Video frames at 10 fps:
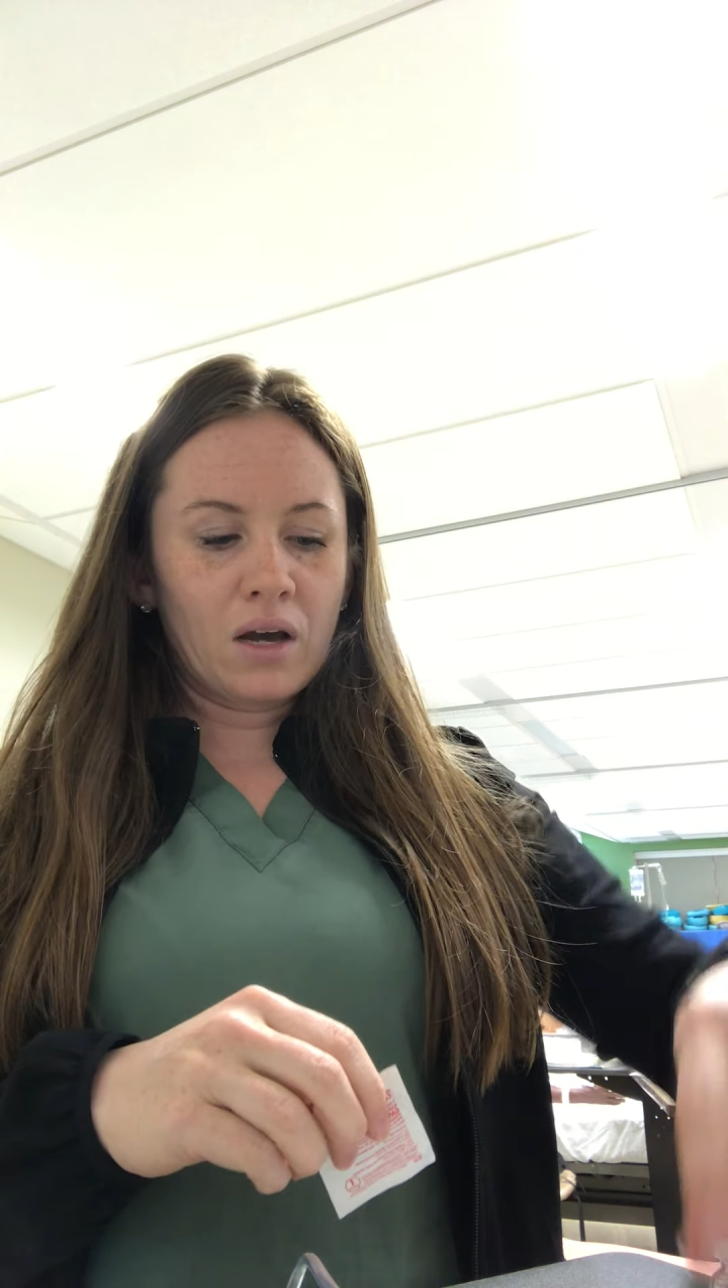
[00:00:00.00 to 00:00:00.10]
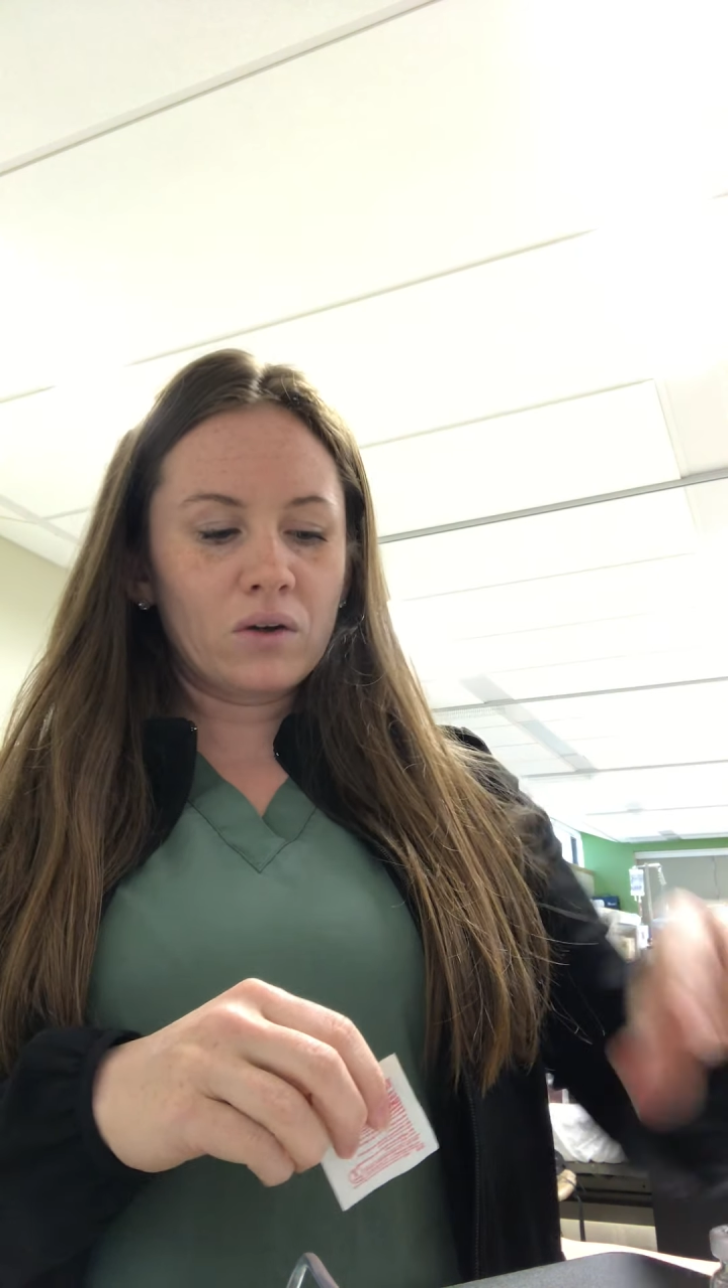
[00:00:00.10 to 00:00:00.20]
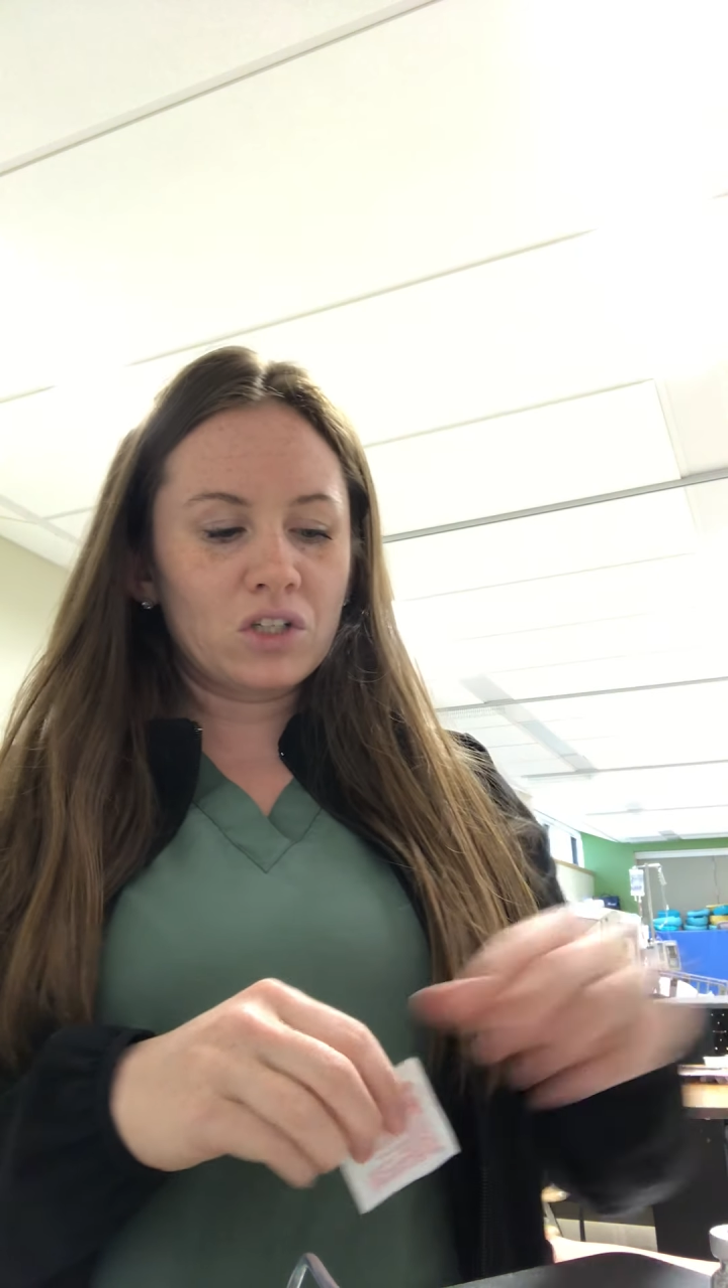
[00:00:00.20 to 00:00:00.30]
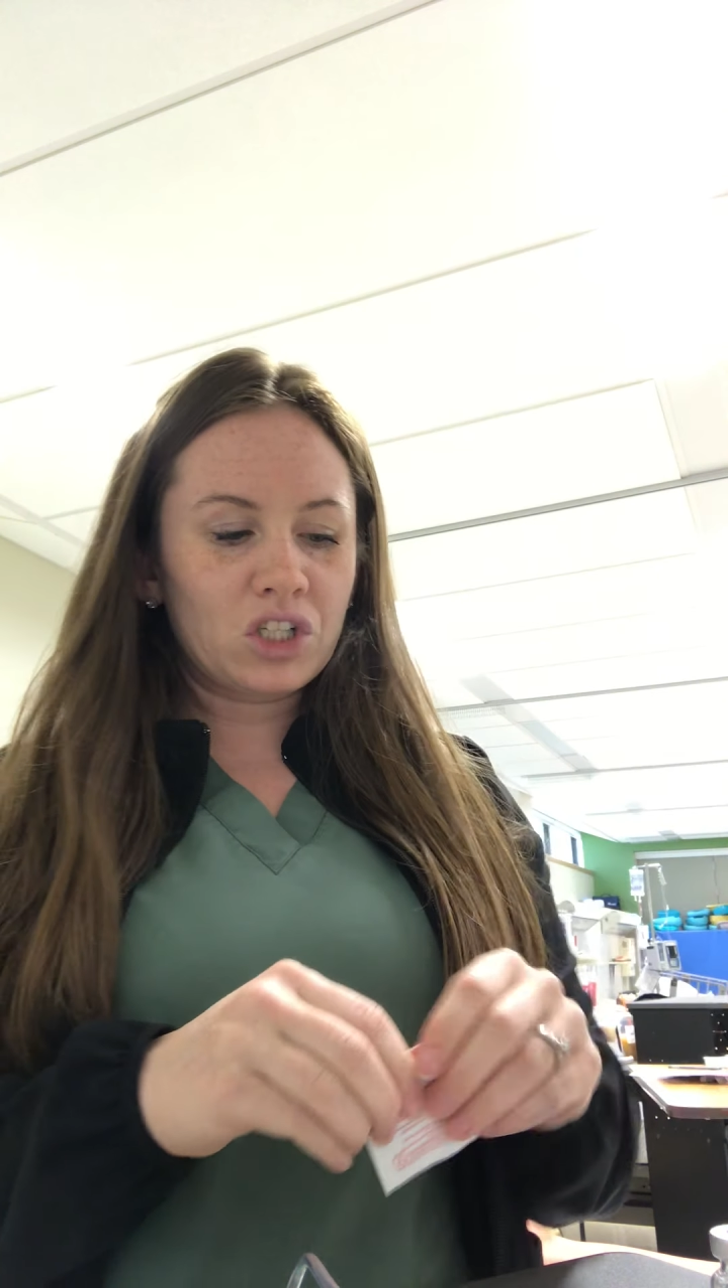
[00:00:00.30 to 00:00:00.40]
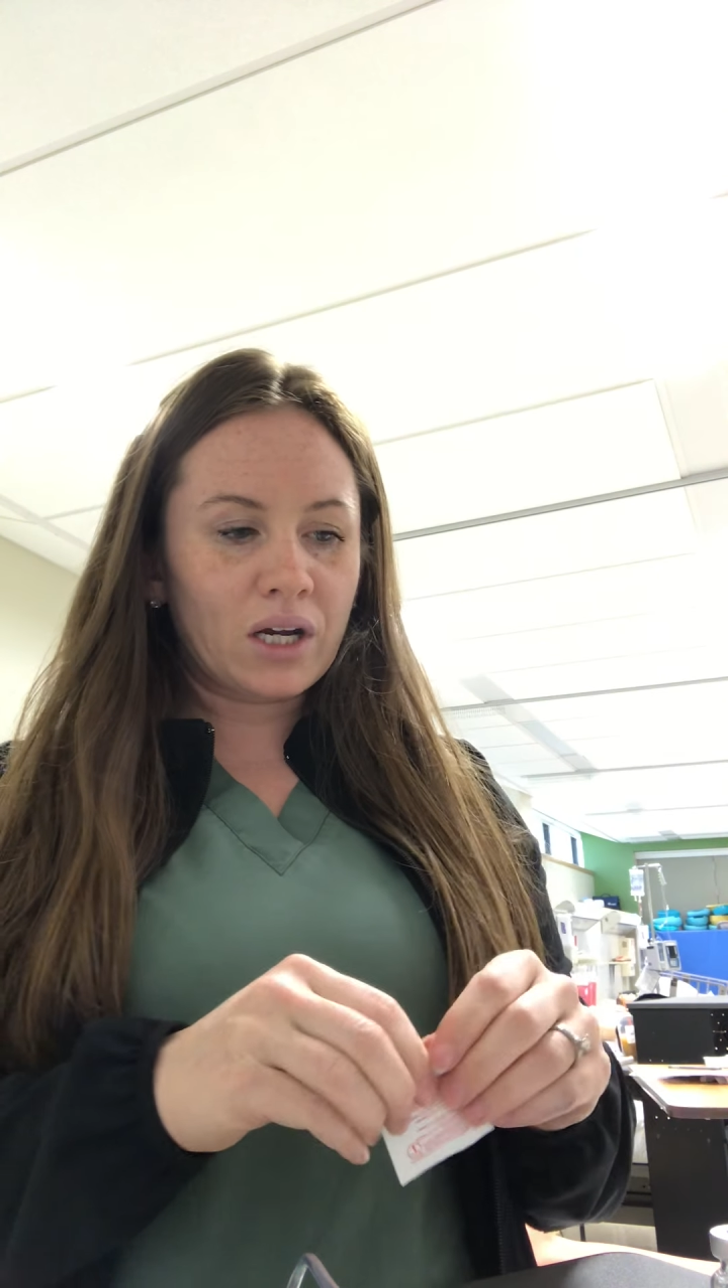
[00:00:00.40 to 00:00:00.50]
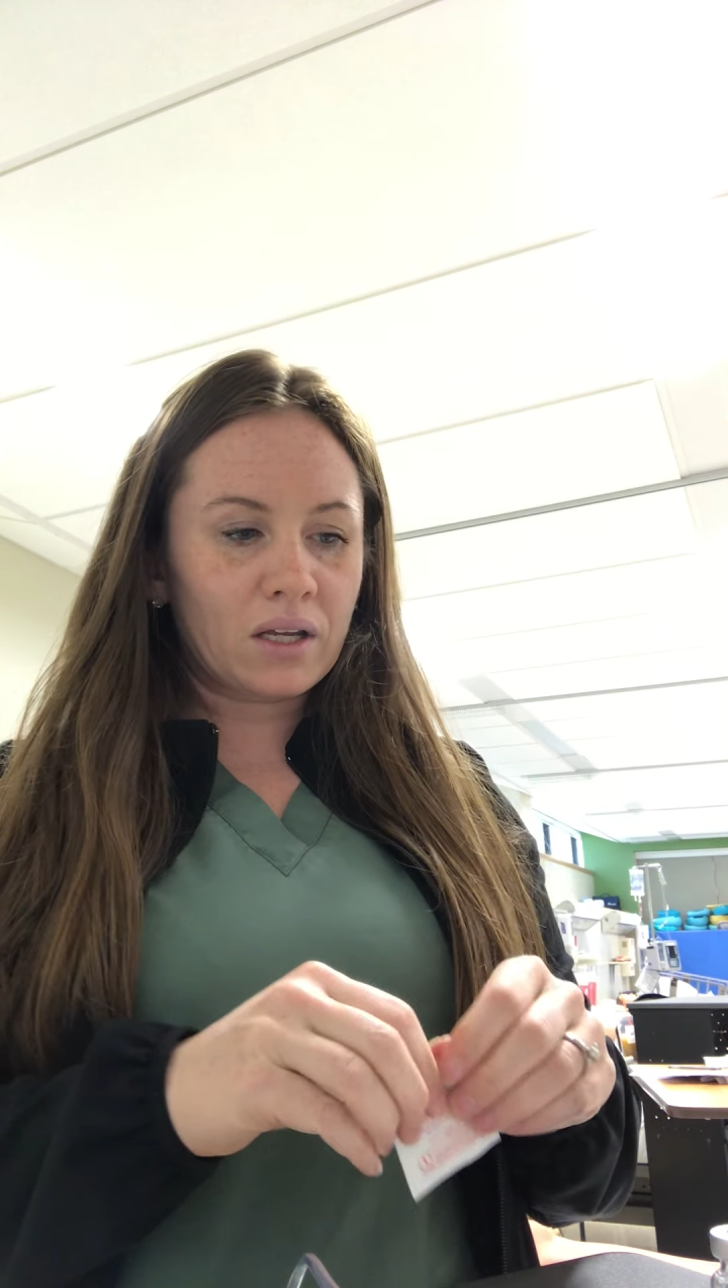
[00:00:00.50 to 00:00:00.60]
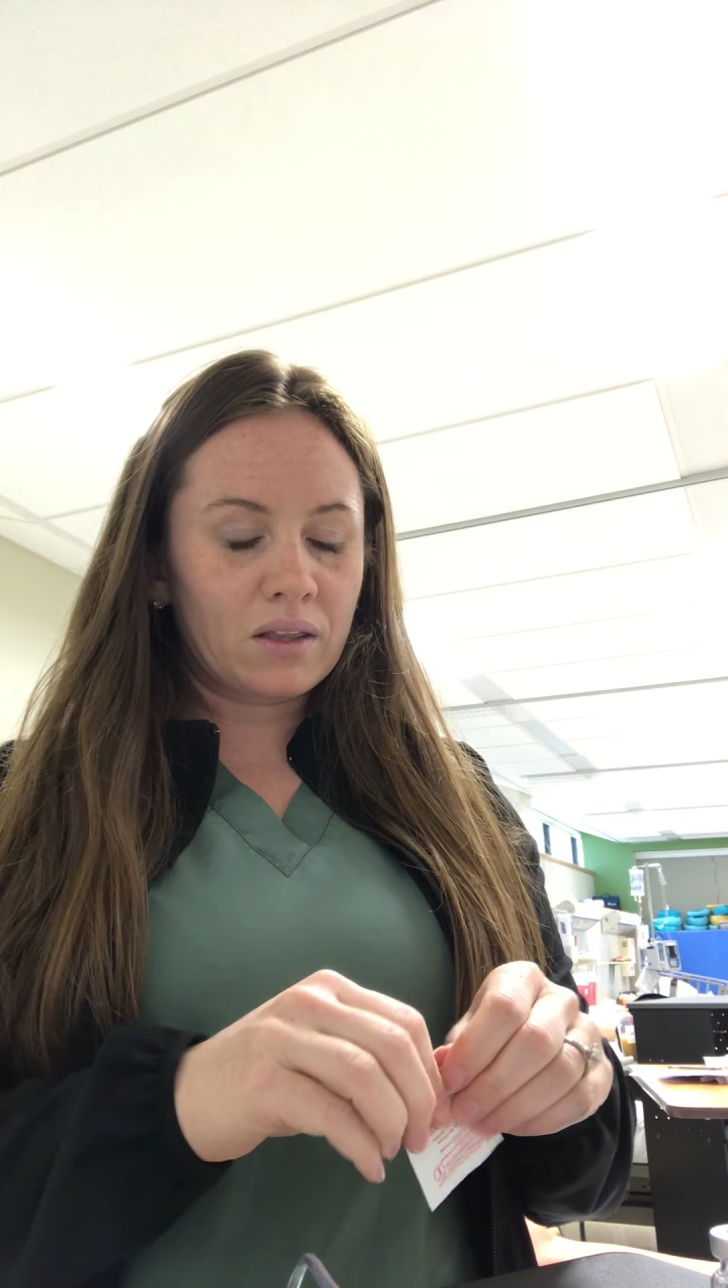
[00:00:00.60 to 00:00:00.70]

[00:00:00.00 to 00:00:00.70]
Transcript: I would check